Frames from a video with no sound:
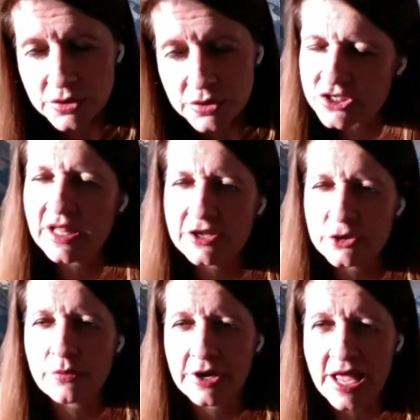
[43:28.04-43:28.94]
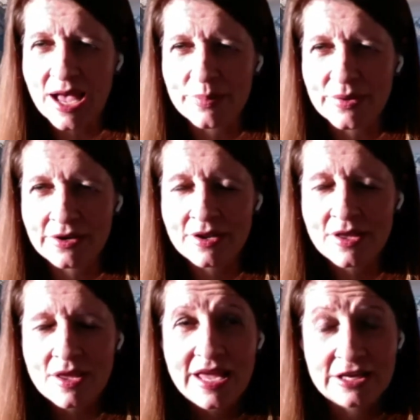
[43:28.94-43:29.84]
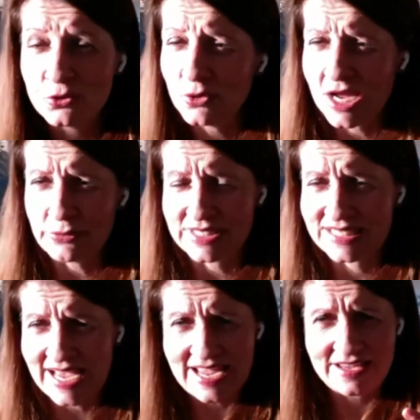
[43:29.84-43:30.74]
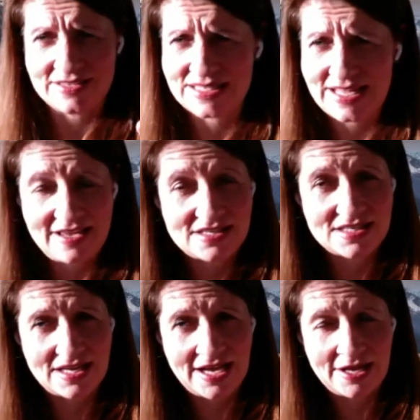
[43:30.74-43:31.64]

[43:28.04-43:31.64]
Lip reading: question that you bring up, and all I would say is that